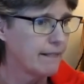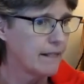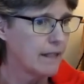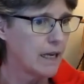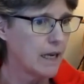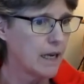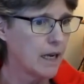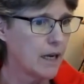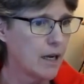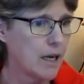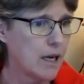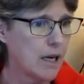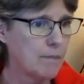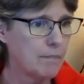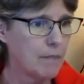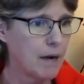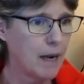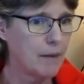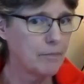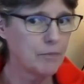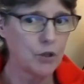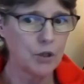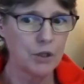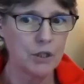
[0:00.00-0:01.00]

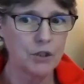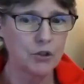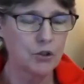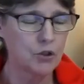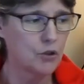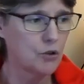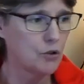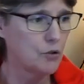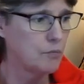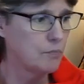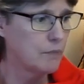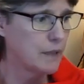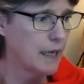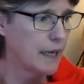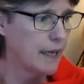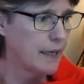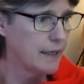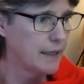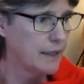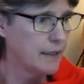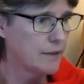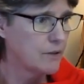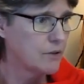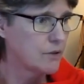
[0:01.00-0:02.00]
I'm going to assume that
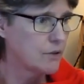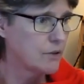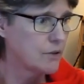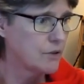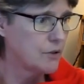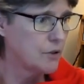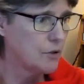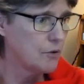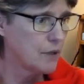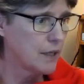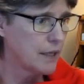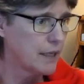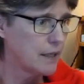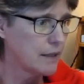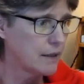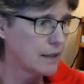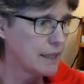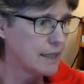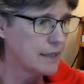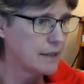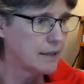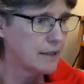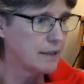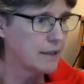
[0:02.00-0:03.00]
you can at
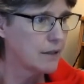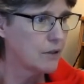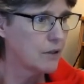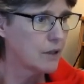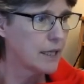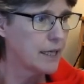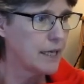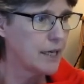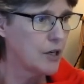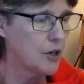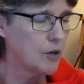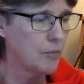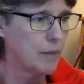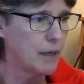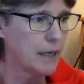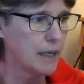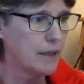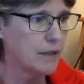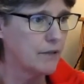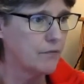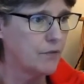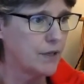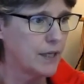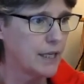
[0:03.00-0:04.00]
least still hear me.
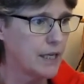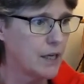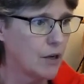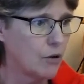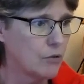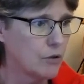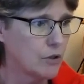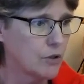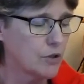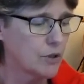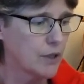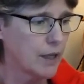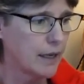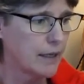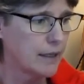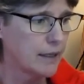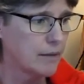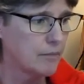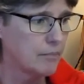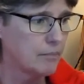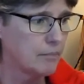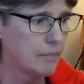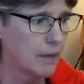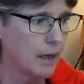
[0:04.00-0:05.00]
The video looks like
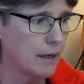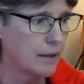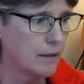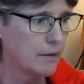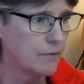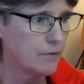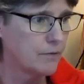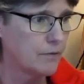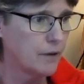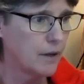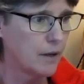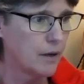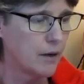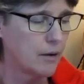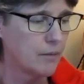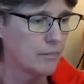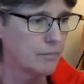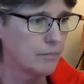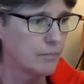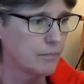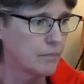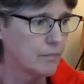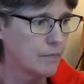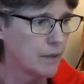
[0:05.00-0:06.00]
it might have
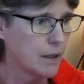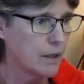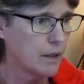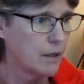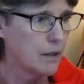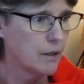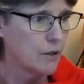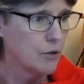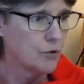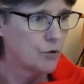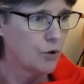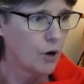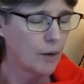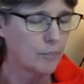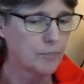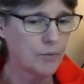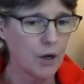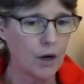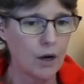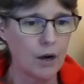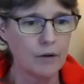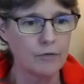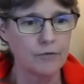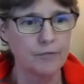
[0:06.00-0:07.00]
dropped
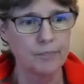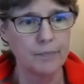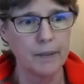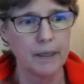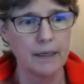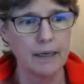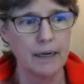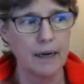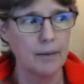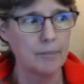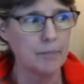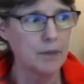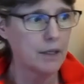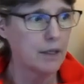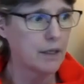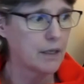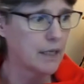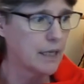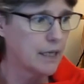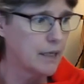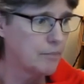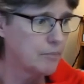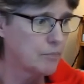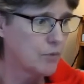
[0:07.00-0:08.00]
off, but I'm going to
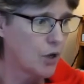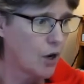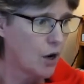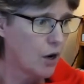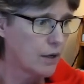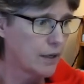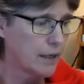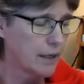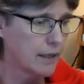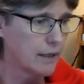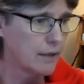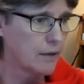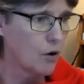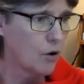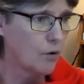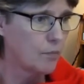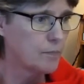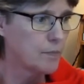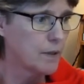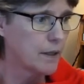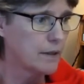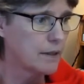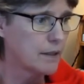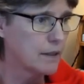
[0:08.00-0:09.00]
keep talking and
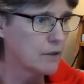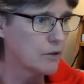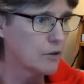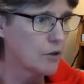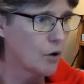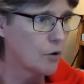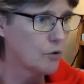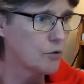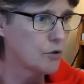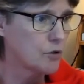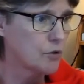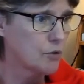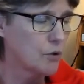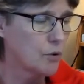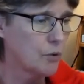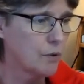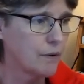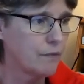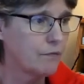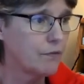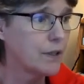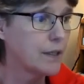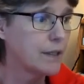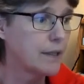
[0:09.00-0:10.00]
hope that this goes through.
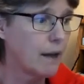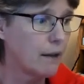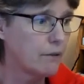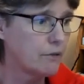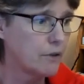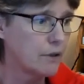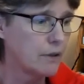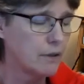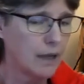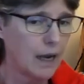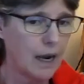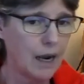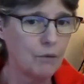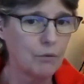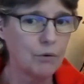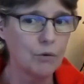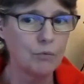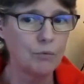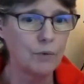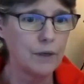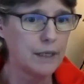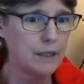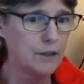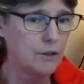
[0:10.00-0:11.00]
If it doesn't, I will
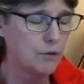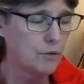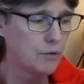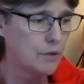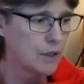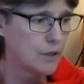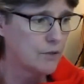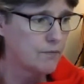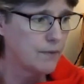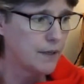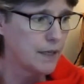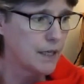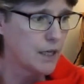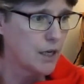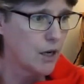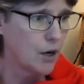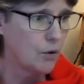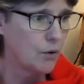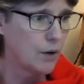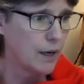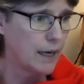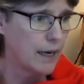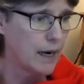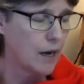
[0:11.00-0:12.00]
redo this
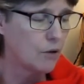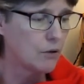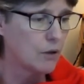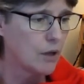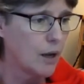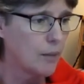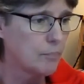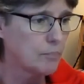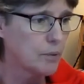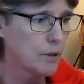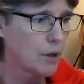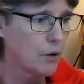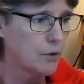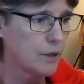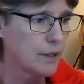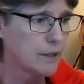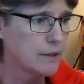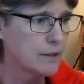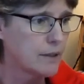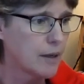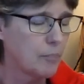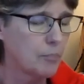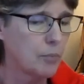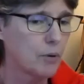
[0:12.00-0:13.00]
video and I'll upload it
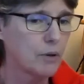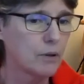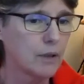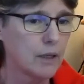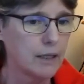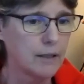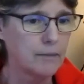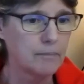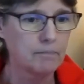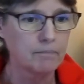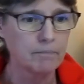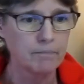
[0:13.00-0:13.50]
separately.